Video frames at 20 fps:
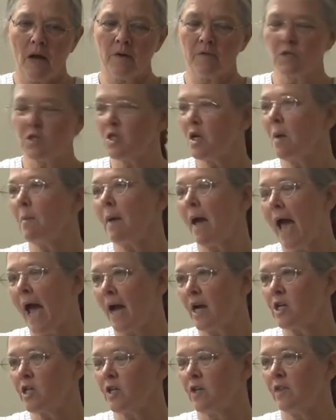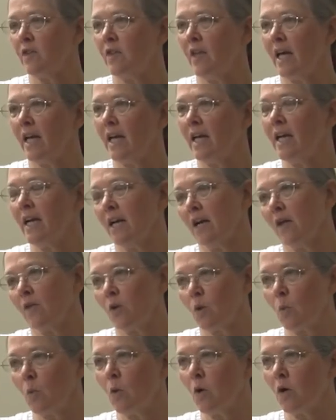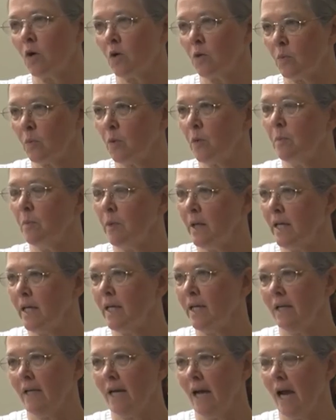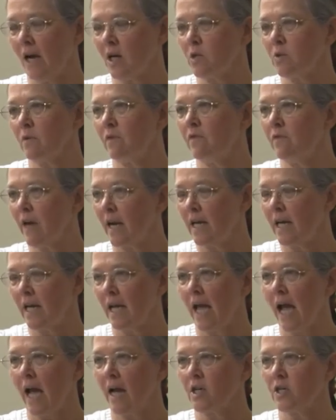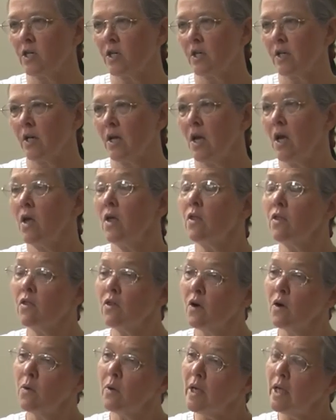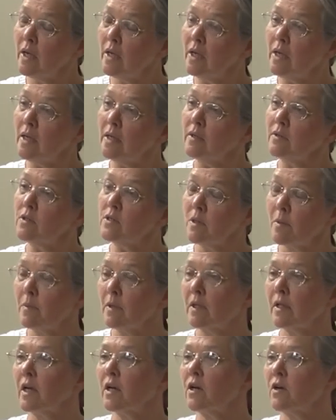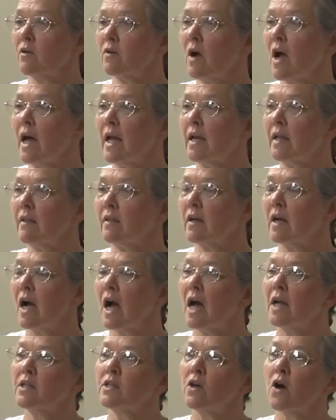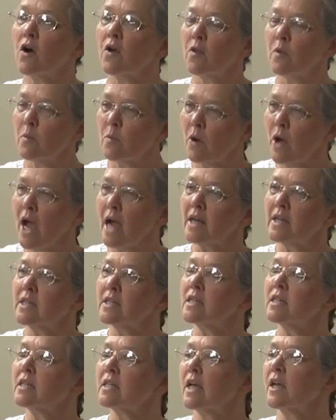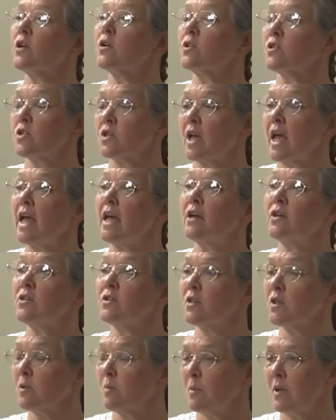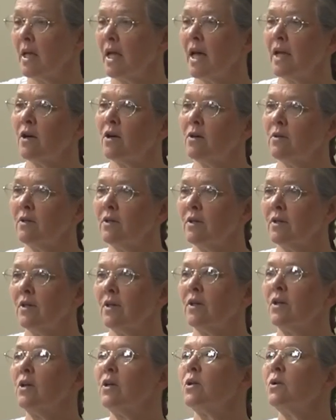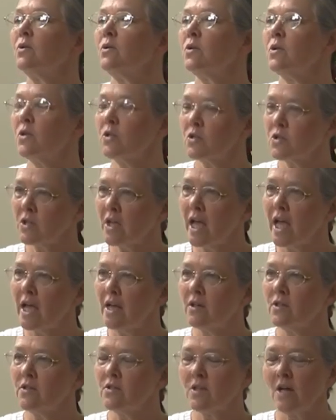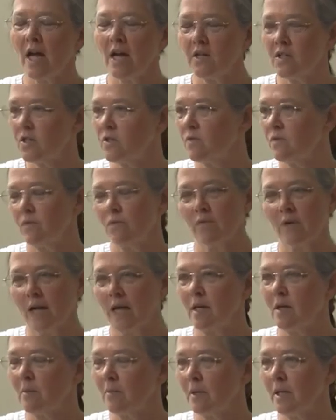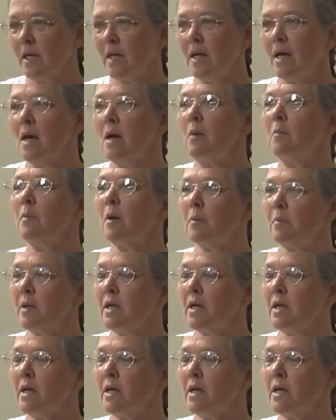some action that in another world would be an actual fighting action. Though in something like karate, the kata are the practice. It's like your scales in the piano. You do your scales not just randomly, but